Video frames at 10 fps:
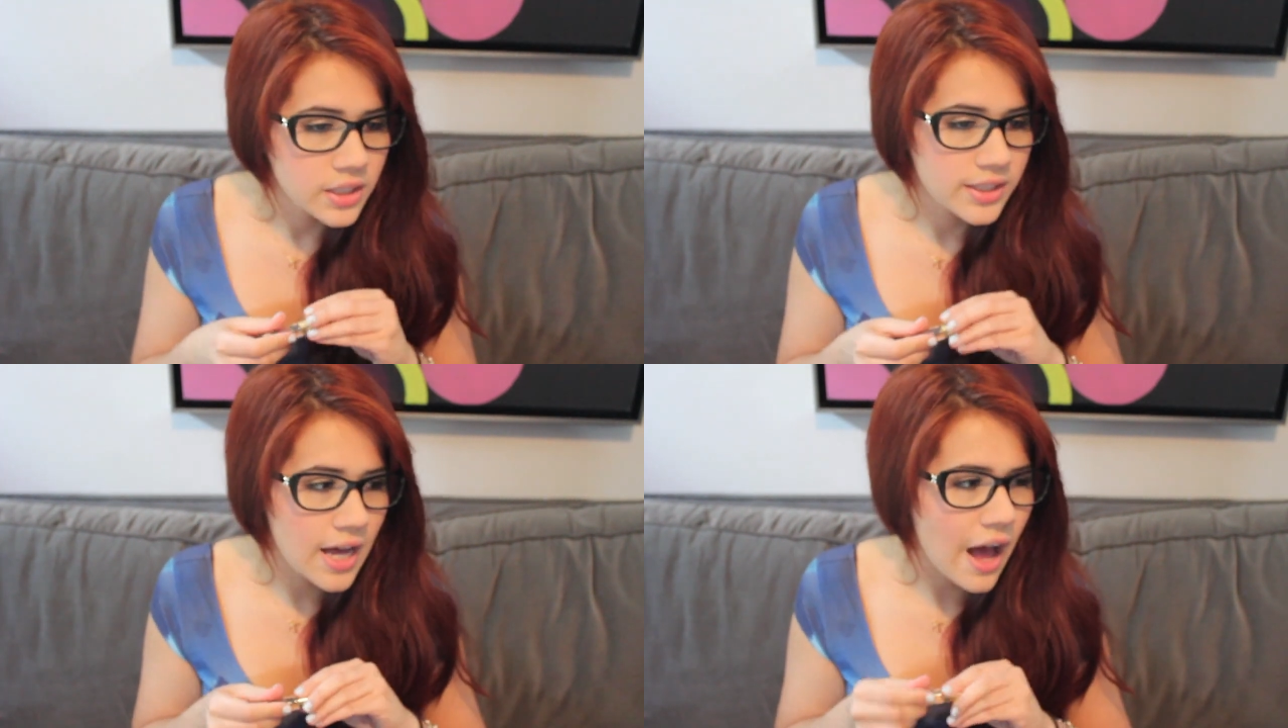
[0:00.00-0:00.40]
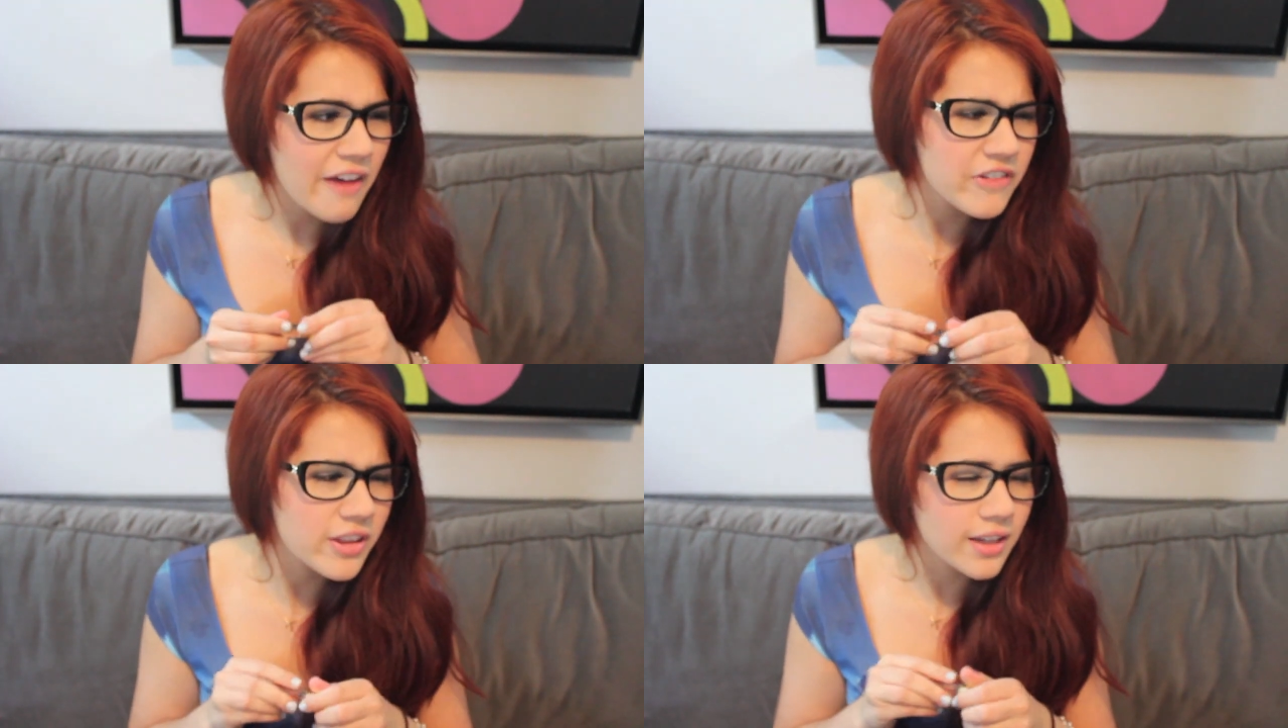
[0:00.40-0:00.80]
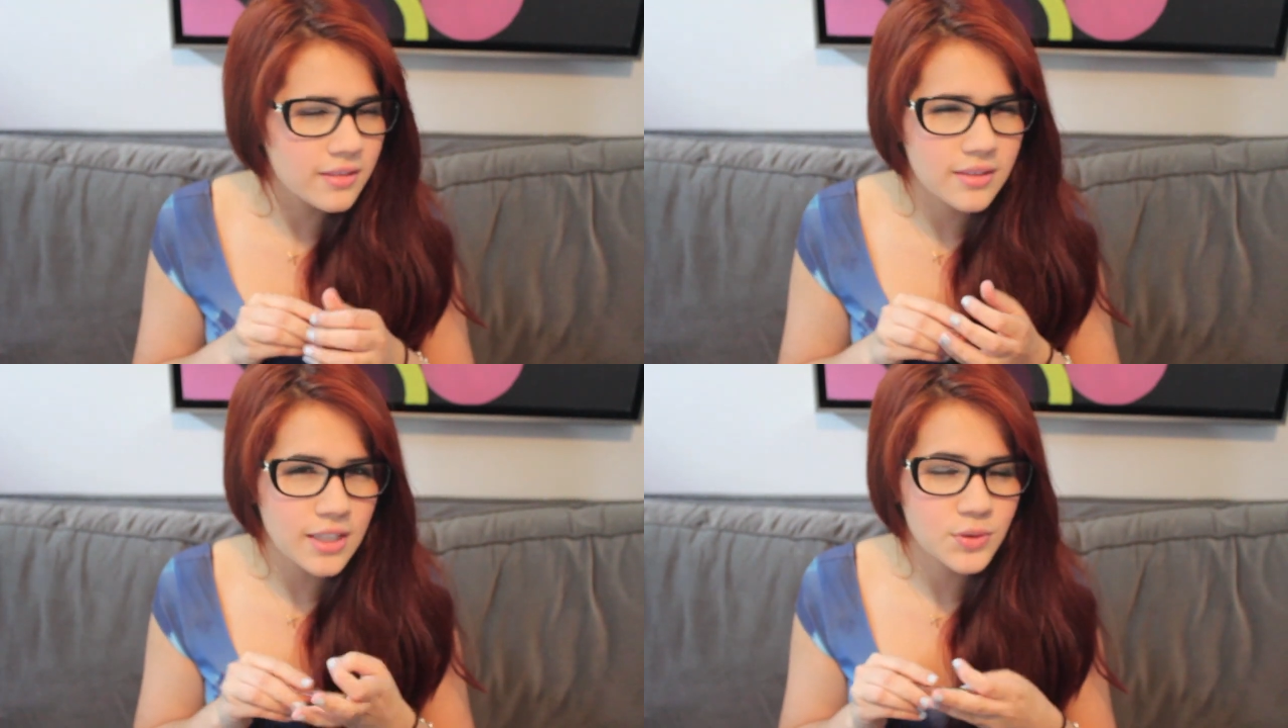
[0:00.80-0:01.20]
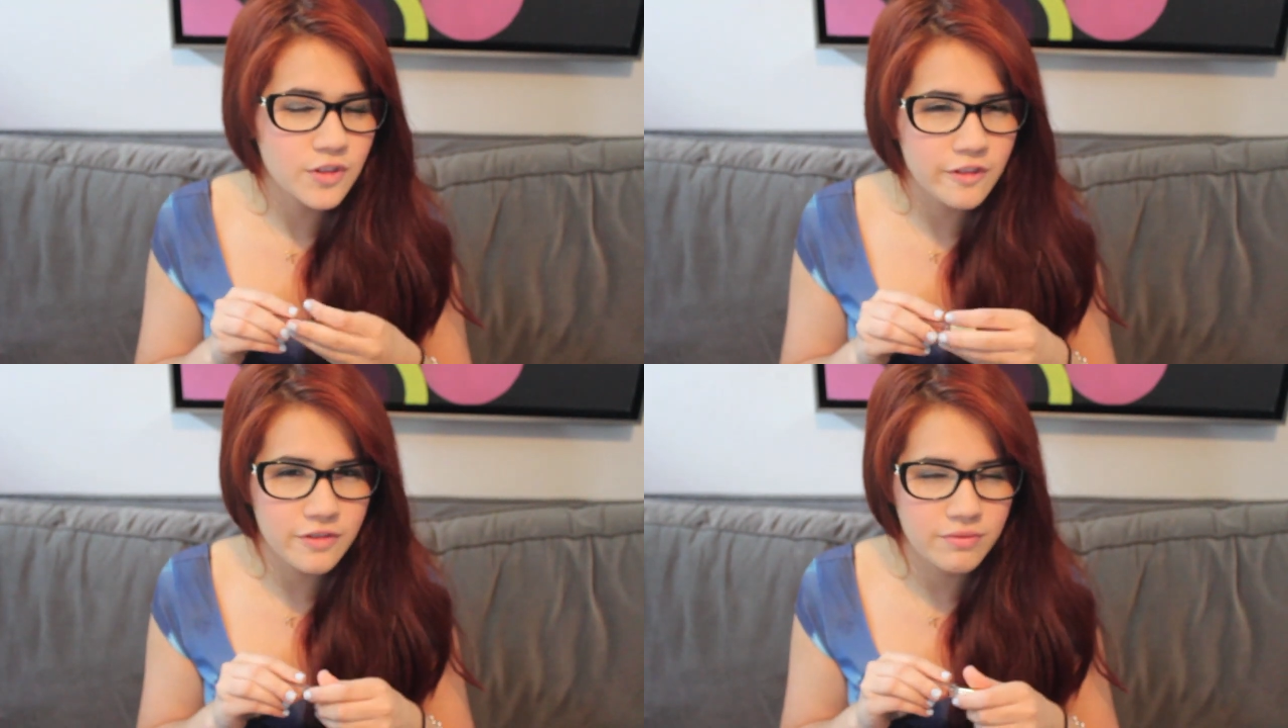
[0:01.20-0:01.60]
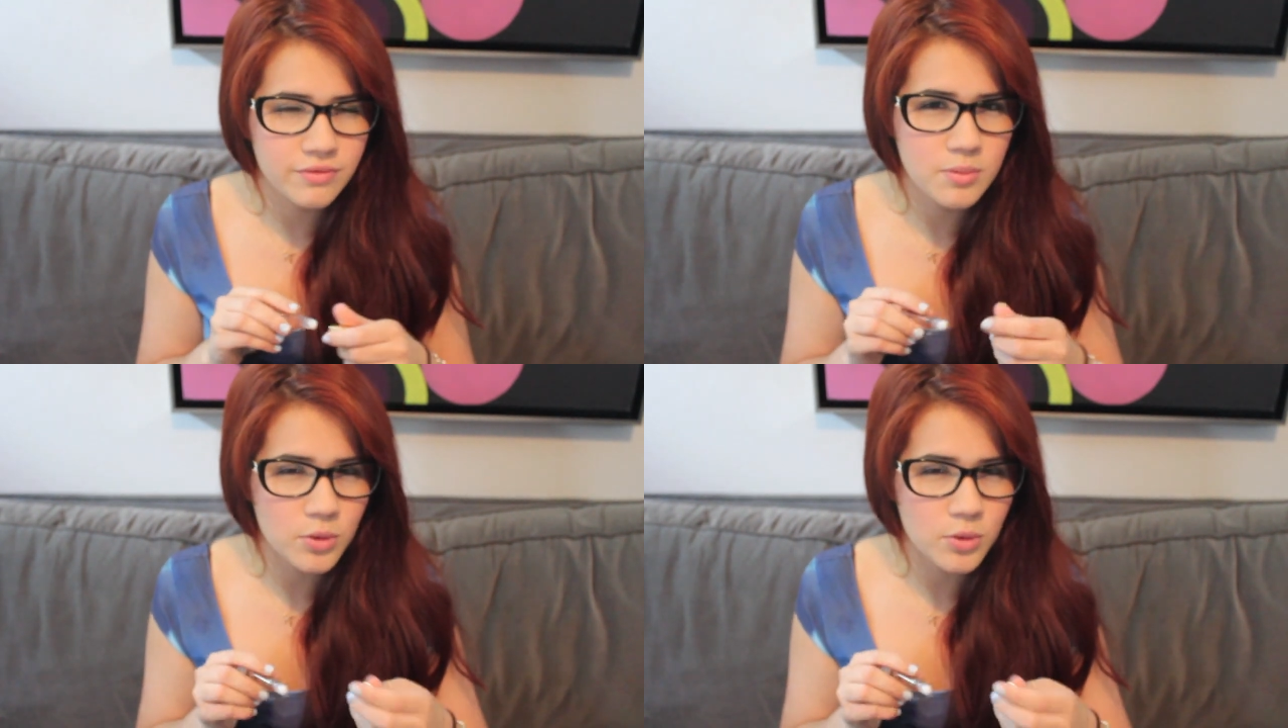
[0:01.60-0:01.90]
yeah, I feel like that's one of the